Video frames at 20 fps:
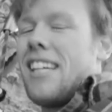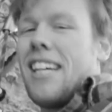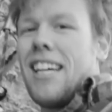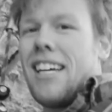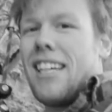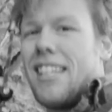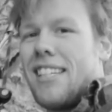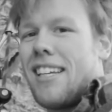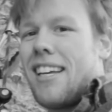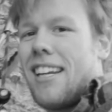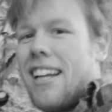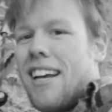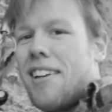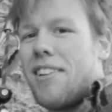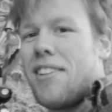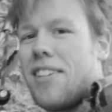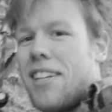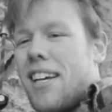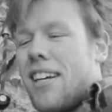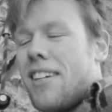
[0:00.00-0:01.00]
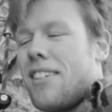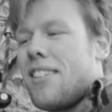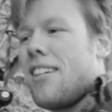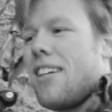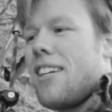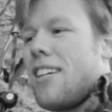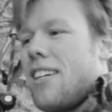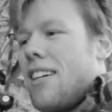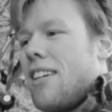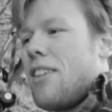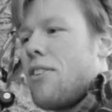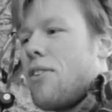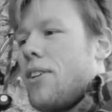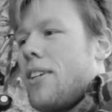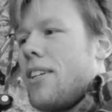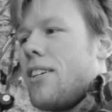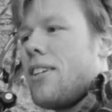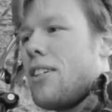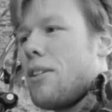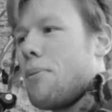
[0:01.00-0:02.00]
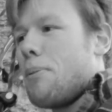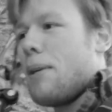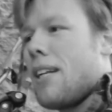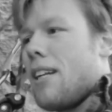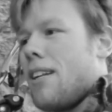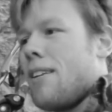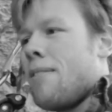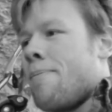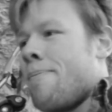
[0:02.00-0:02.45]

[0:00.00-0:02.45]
He's going to have to go to groin hospital.